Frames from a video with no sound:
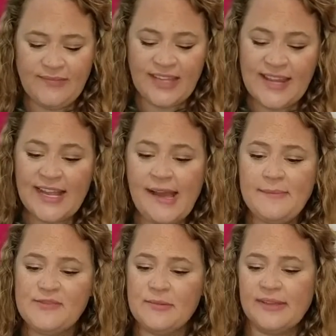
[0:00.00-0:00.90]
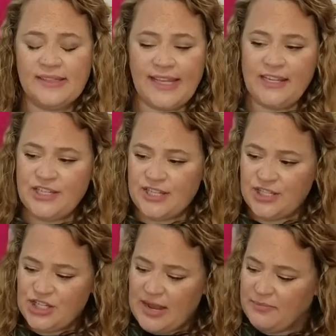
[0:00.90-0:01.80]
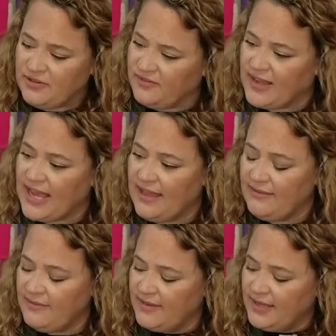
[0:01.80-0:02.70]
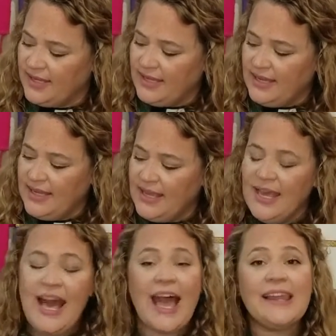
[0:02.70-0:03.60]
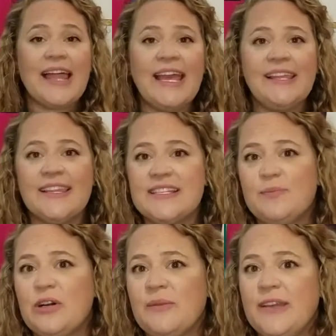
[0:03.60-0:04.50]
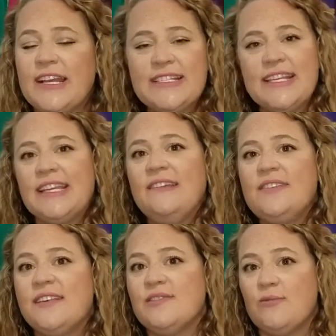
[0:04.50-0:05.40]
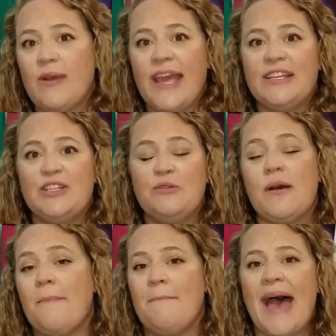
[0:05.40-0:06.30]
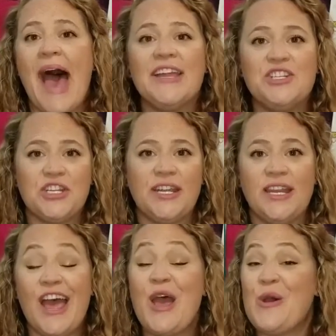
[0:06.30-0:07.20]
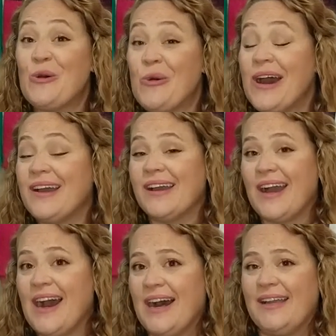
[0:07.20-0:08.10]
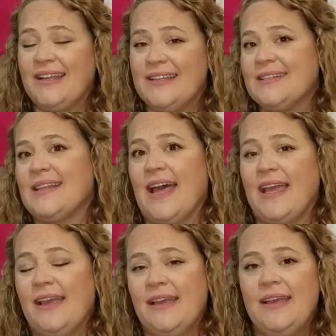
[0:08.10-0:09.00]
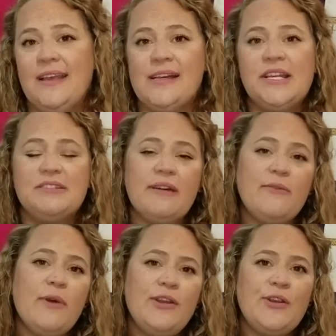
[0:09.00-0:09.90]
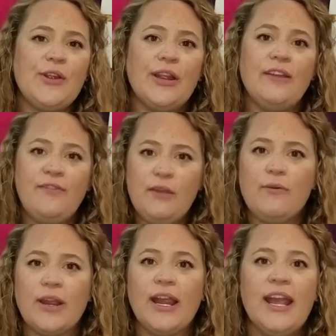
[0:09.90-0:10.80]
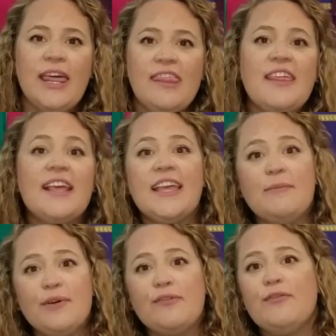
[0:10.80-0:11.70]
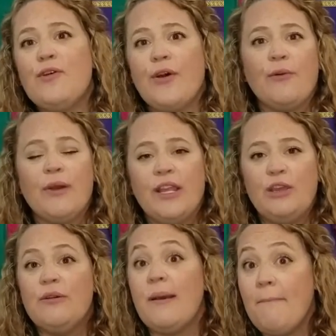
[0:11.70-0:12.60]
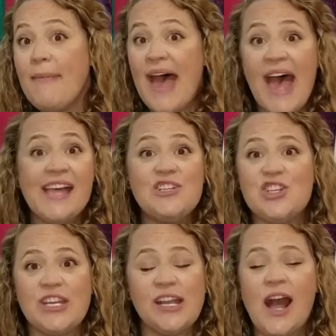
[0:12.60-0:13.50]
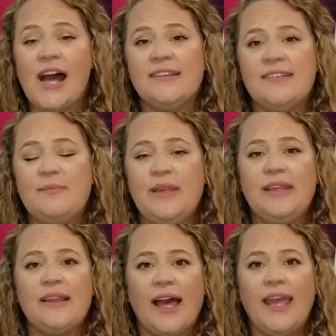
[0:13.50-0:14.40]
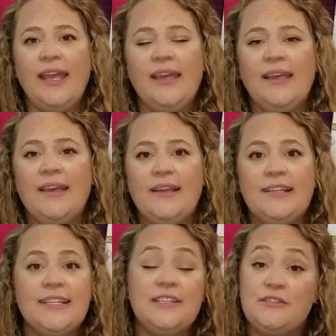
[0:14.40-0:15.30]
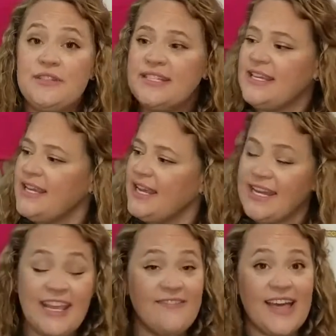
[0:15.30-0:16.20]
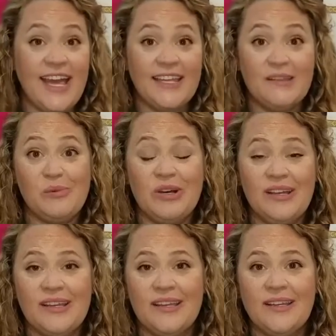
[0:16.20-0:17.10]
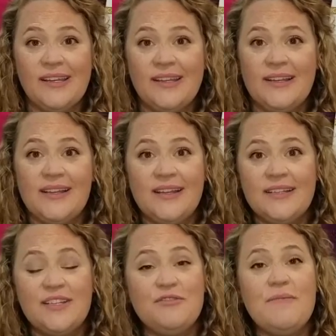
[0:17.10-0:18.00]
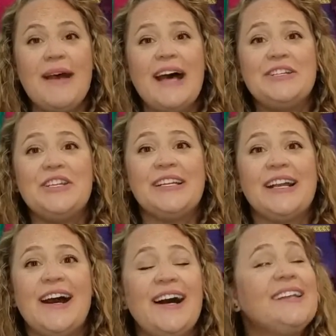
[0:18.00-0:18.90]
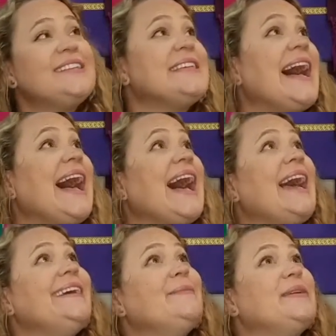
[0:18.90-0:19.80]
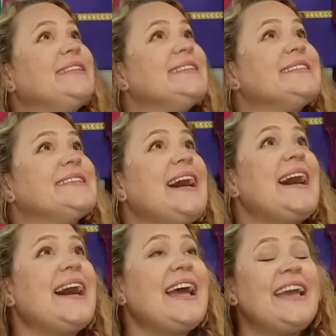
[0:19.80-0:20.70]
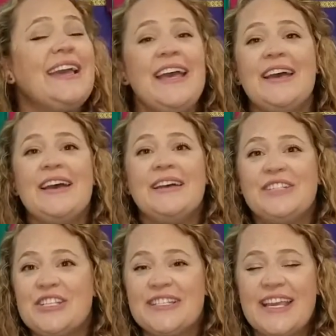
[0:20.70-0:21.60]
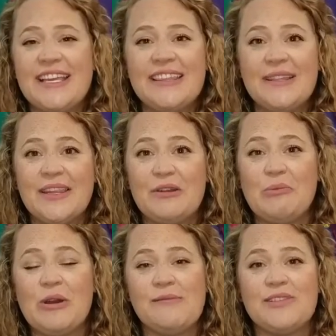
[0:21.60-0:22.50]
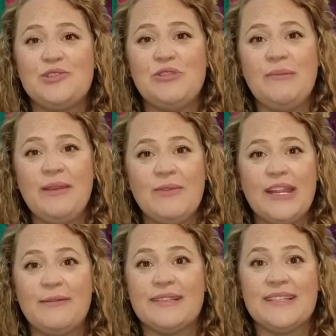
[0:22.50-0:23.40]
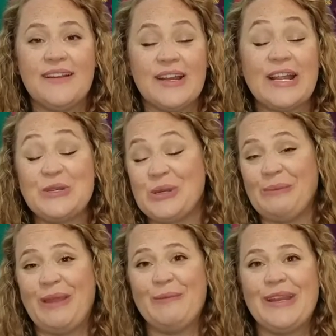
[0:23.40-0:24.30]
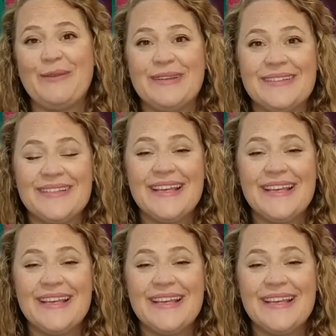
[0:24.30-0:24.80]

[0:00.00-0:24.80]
And that comes from Galatians chapter 5. I like this book because it gives us a way to imagine what God is like. So I wonder if you were thinking before what you imagine God to be like, did you see any of that in the book? Did you imagine God is high up in the sky, just like the little boy was dreaming when he was, or not dreaming, when he was